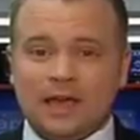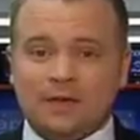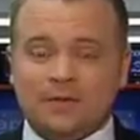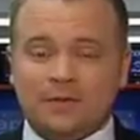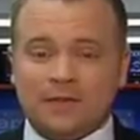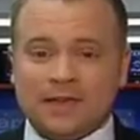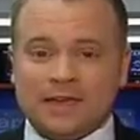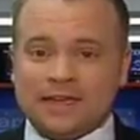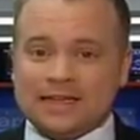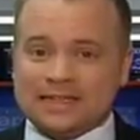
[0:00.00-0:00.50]

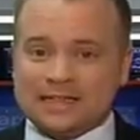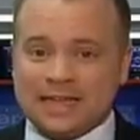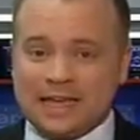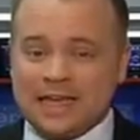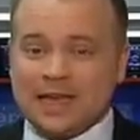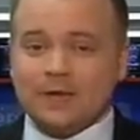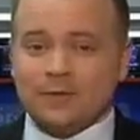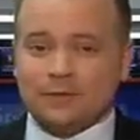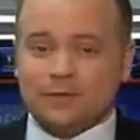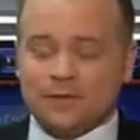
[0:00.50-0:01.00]
if is
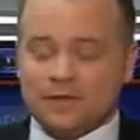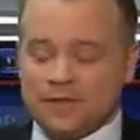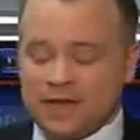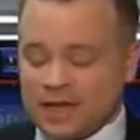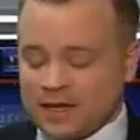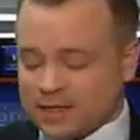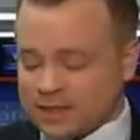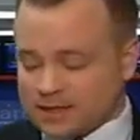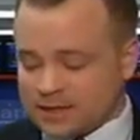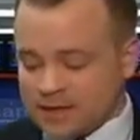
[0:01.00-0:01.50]
if
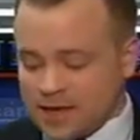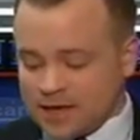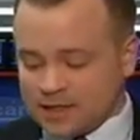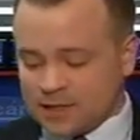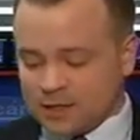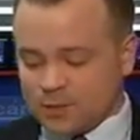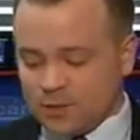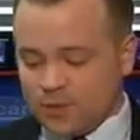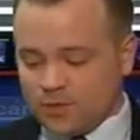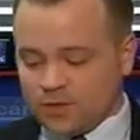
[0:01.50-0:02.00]
they
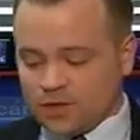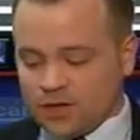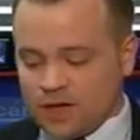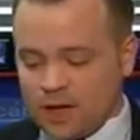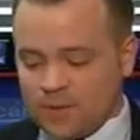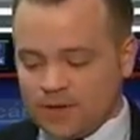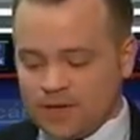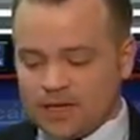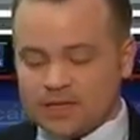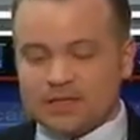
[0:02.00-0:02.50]
decide to move. The
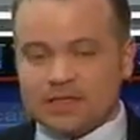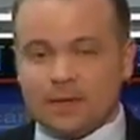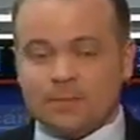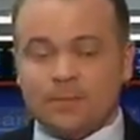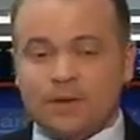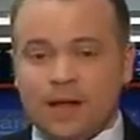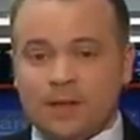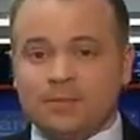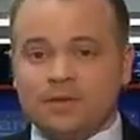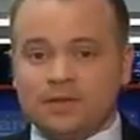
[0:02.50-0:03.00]
company has
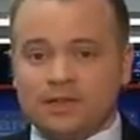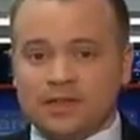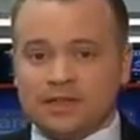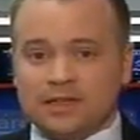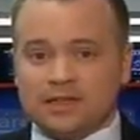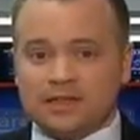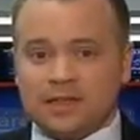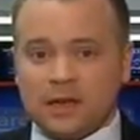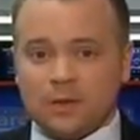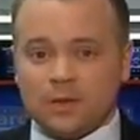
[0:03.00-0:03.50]
said
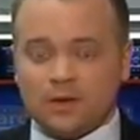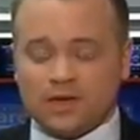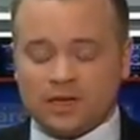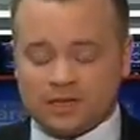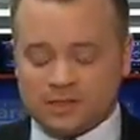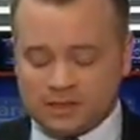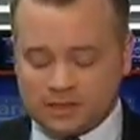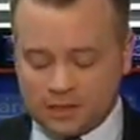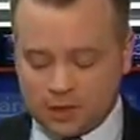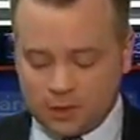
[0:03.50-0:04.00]
publicly that they would
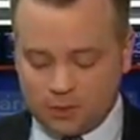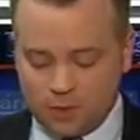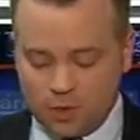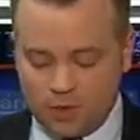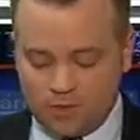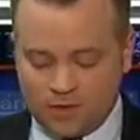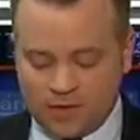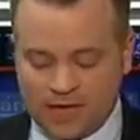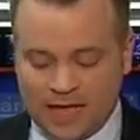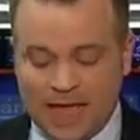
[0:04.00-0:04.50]
consider
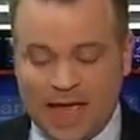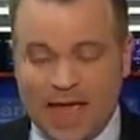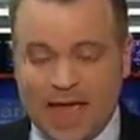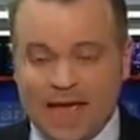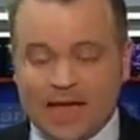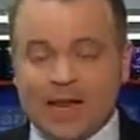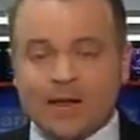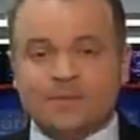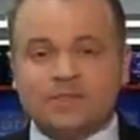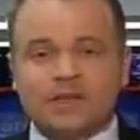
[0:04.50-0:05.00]
moving.
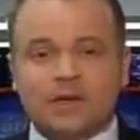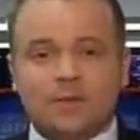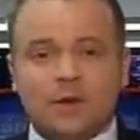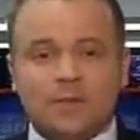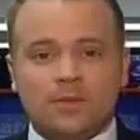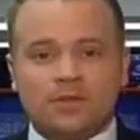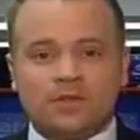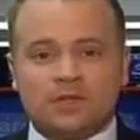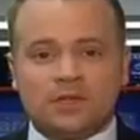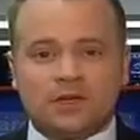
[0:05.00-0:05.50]
And upstate
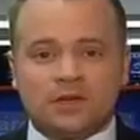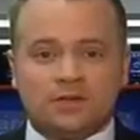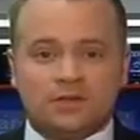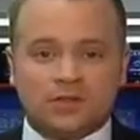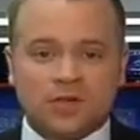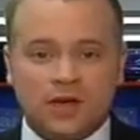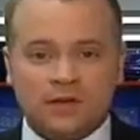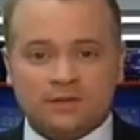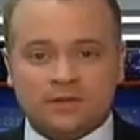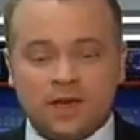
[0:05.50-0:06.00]

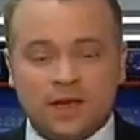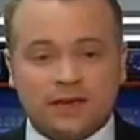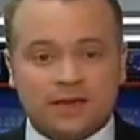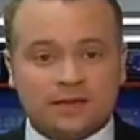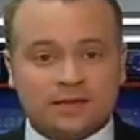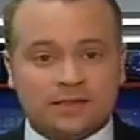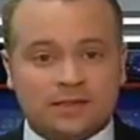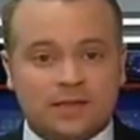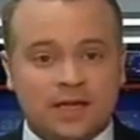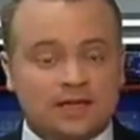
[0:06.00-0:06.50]
Representative Jeff
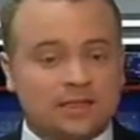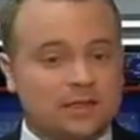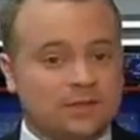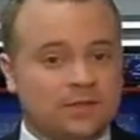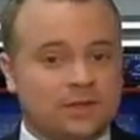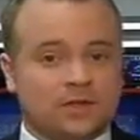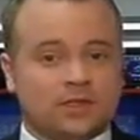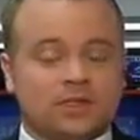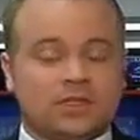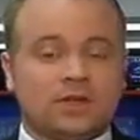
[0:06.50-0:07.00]
Duncan says
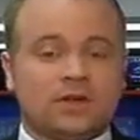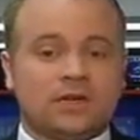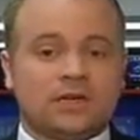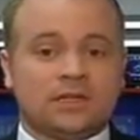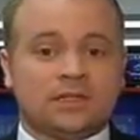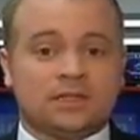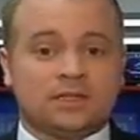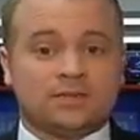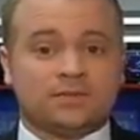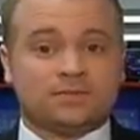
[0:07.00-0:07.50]
if they're
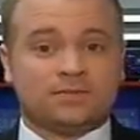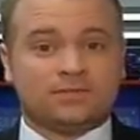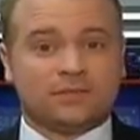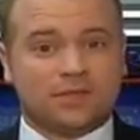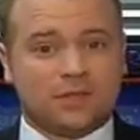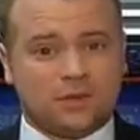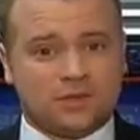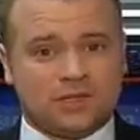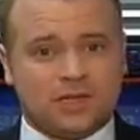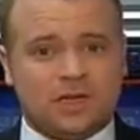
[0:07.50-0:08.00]
serious,
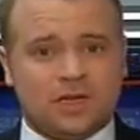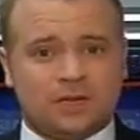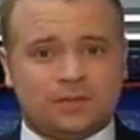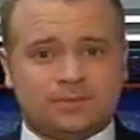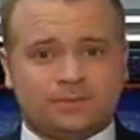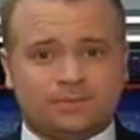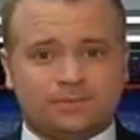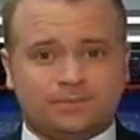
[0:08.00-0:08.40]
so is he.